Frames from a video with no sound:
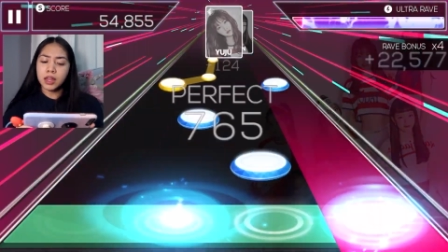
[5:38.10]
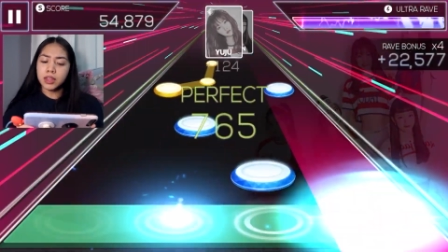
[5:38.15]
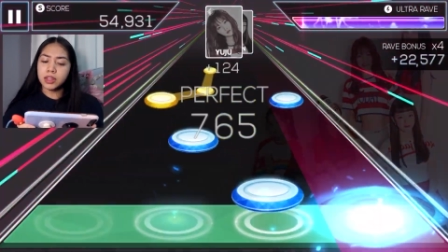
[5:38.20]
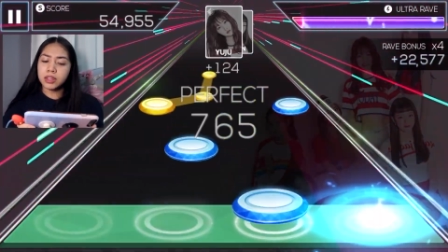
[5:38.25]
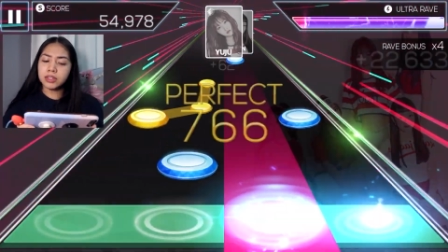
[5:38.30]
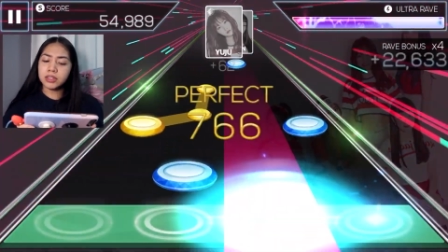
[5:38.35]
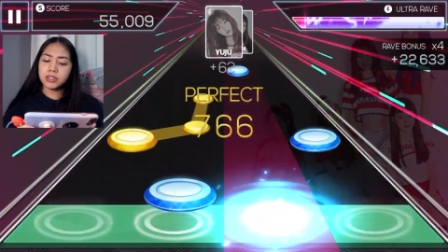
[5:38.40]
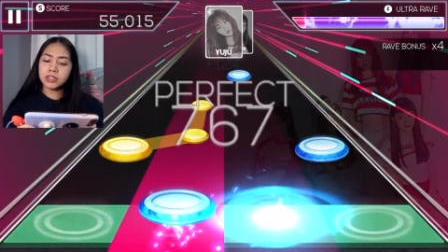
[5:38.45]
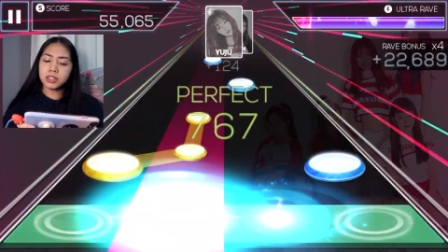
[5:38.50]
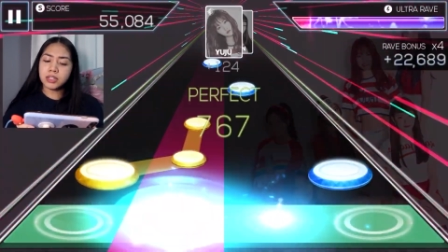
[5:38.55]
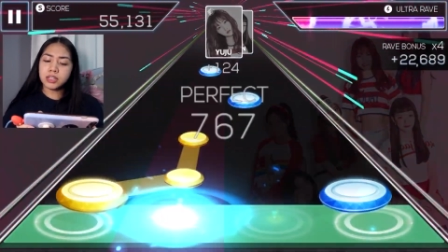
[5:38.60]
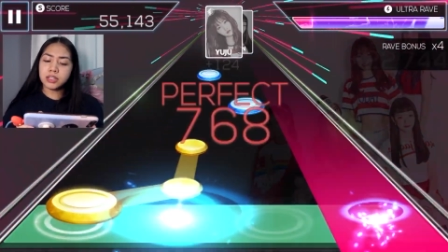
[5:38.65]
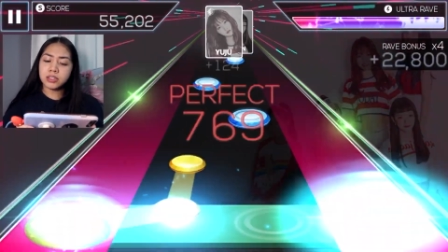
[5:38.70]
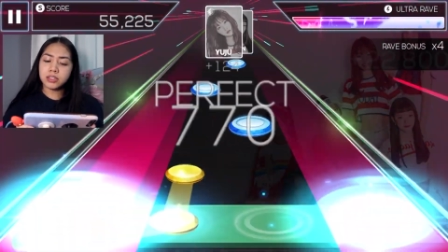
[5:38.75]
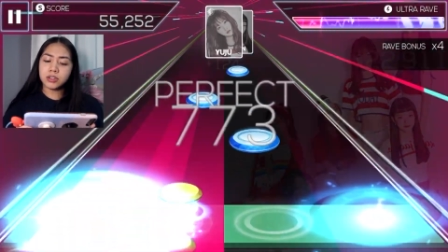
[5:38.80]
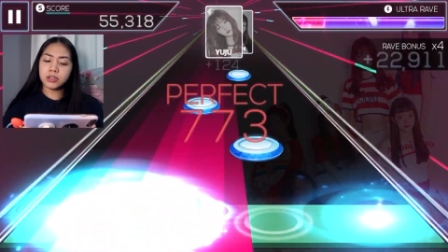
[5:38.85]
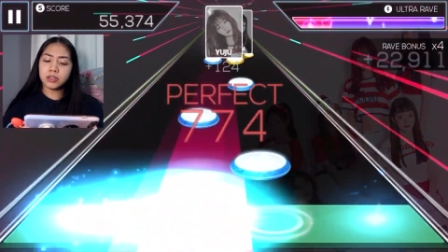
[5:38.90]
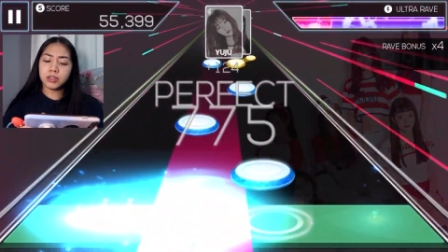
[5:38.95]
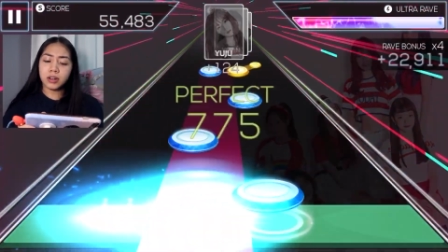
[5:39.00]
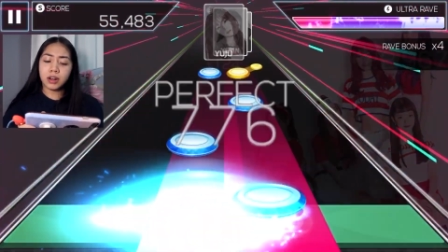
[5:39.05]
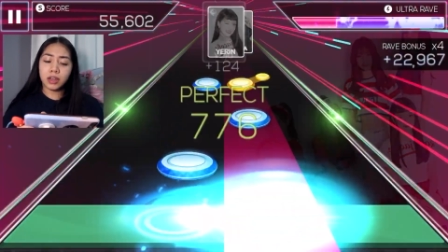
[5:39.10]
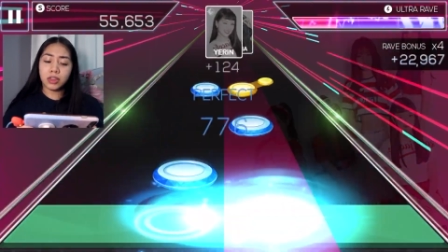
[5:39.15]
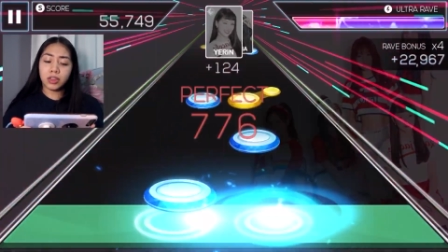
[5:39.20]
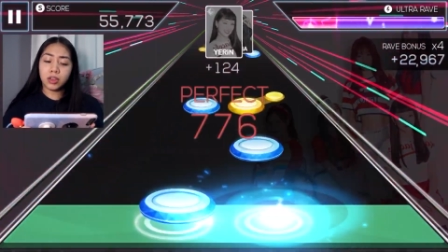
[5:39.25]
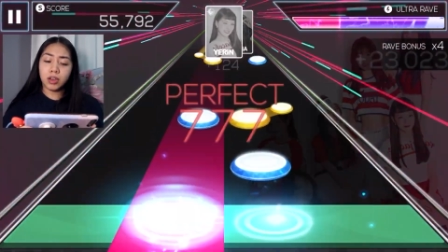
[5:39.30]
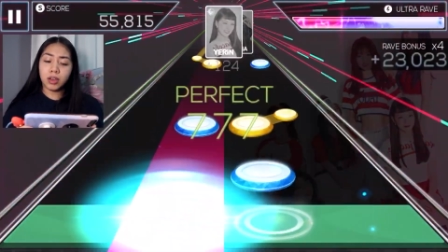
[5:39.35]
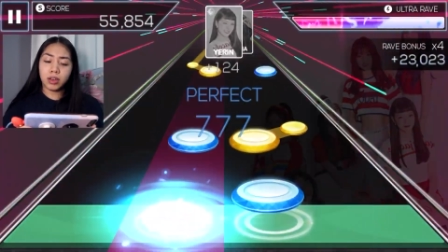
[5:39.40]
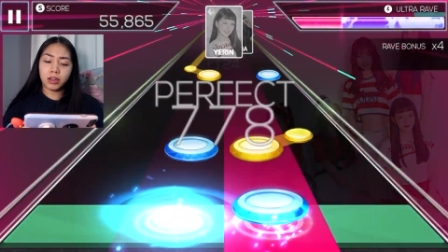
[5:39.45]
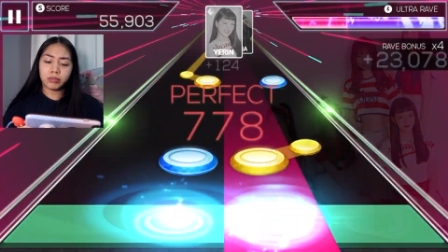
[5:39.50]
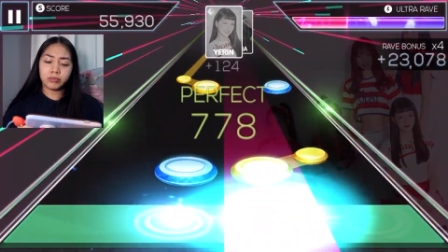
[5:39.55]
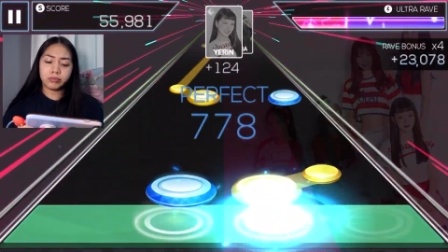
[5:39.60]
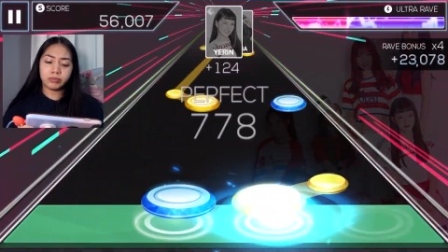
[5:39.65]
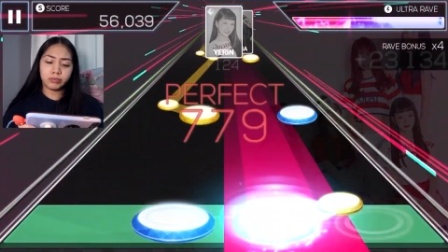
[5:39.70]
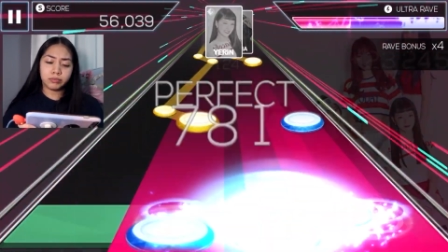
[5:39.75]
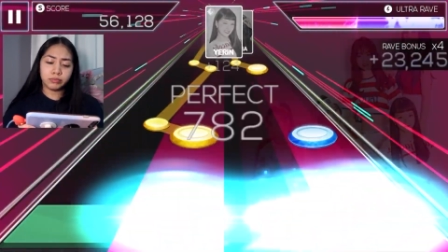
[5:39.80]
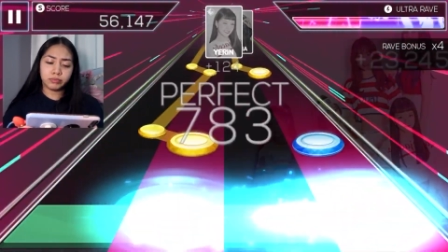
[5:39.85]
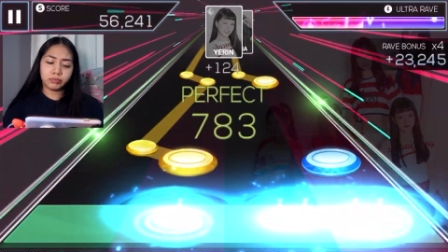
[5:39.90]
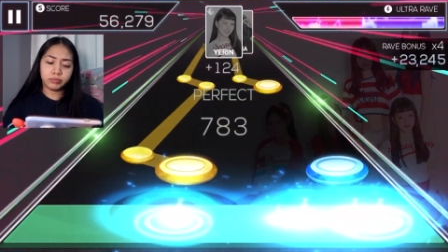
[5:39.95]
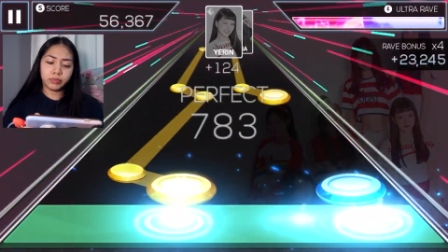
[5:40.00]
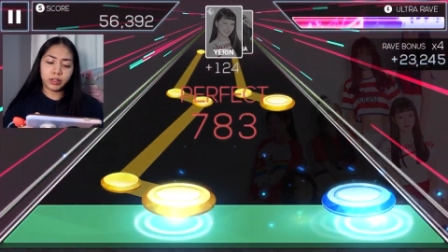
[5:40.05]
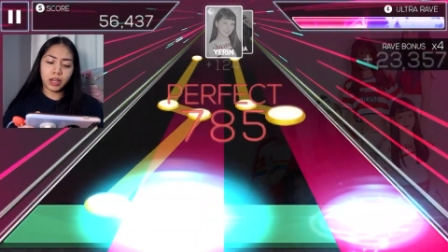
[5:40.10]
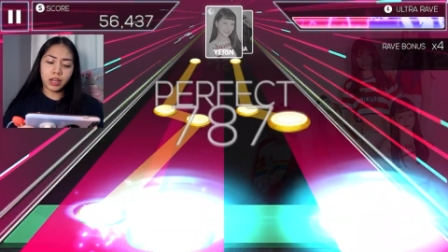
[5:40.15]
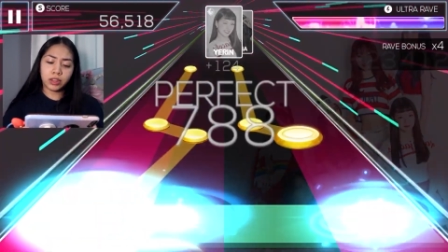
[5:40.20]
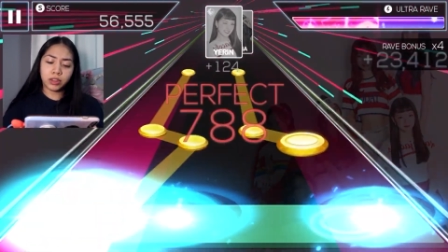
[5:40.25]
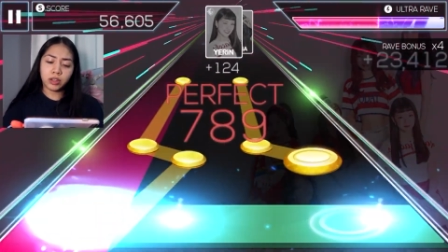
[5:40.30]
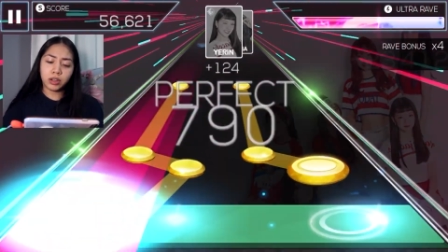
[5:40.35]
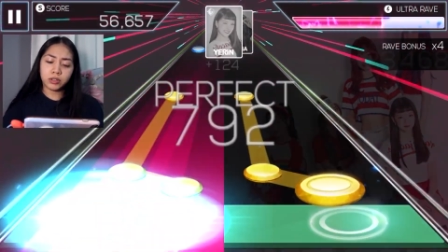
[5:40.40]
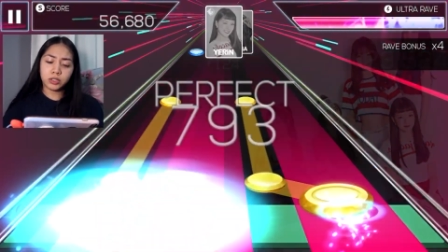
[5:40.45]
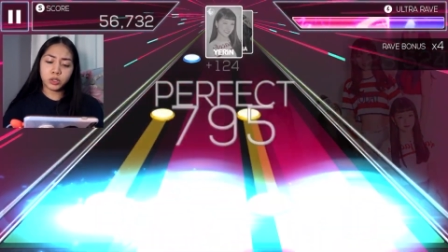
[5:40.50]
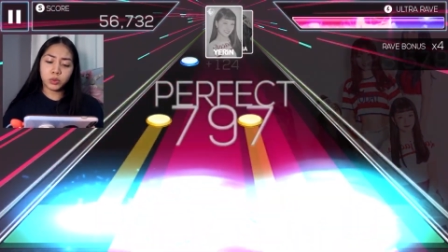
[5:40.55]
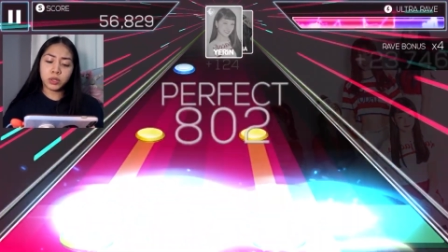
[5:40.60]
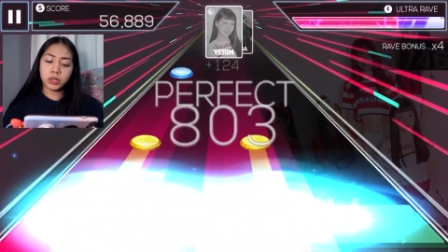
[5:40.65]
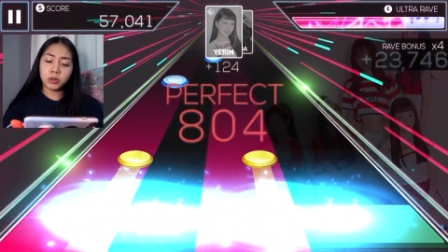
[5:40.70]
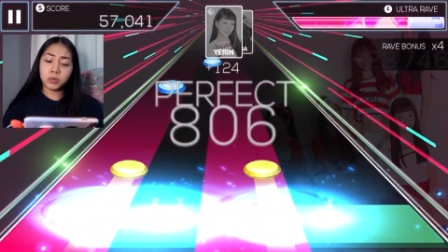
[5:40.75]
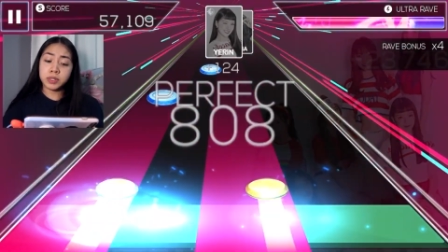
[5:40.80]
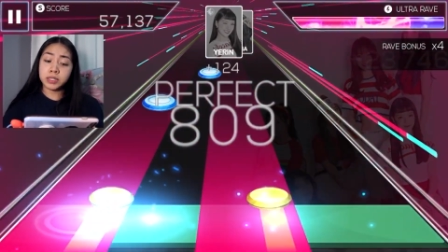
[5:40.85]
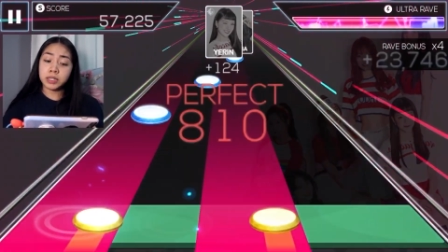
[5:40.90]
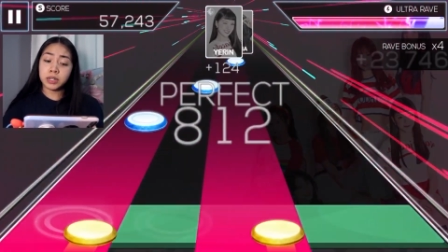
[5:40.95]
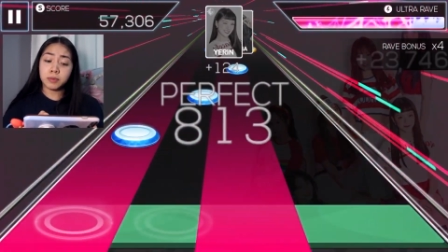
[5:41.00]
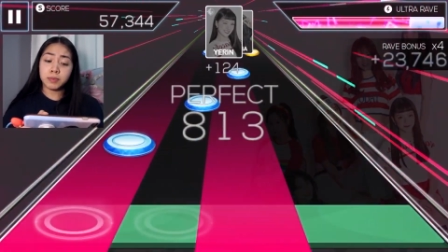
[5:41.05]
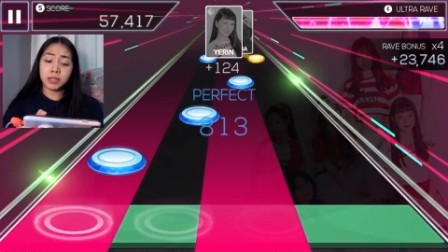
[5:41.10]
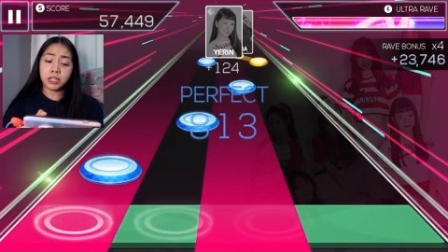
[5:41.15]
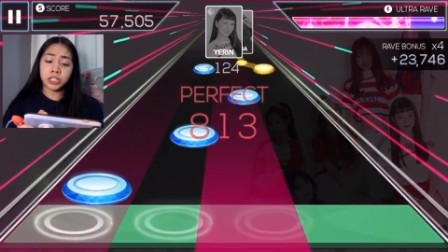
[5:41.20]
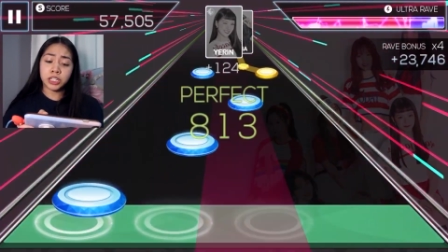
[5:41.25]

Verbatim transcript: this is easier than I thought. I thought Sweetie was gonna be